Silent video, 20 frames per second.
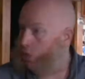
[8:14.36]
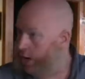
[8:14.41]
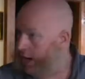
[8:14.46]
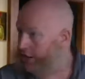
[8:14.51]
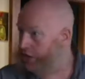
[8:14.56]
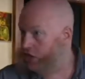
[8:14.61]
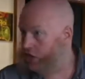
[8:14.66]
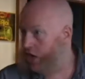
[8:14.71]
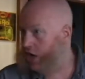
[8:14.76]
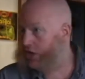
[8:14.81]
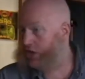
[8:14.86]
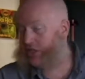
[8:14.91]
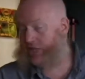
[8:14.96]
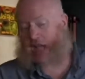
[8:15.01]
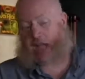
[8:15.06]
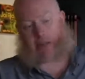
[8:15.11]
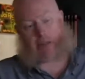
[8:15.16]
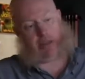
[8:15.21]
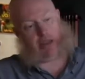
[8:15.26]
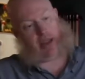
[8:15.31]
A West Coast
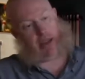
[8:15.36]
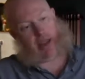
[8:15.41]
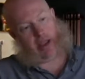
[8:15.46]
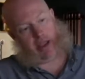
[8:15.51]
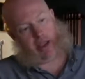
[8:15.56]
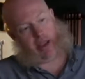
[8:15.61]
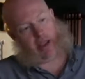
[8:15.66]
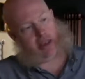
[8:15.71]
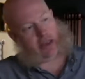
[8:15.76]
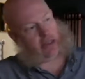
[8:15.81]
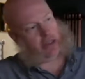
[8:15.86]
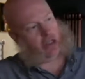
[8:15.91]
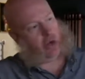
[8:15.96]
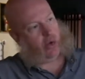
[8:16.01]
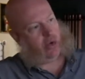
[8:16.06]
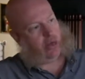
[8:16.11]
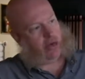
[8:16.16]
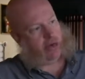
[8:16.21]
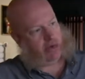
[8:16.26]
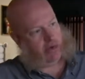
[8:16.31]
IPA is
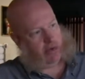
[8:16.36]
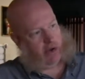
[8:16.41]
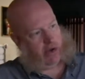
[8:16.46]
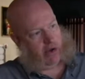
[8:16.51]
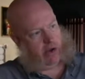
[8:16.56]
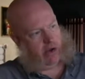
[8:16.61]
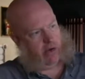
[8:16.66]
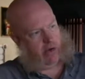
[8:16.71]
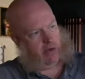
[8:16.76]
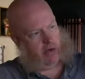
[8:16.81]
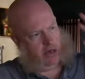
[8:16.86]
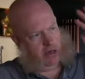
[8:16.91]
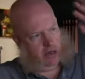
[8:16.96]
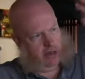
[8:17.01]
going to throw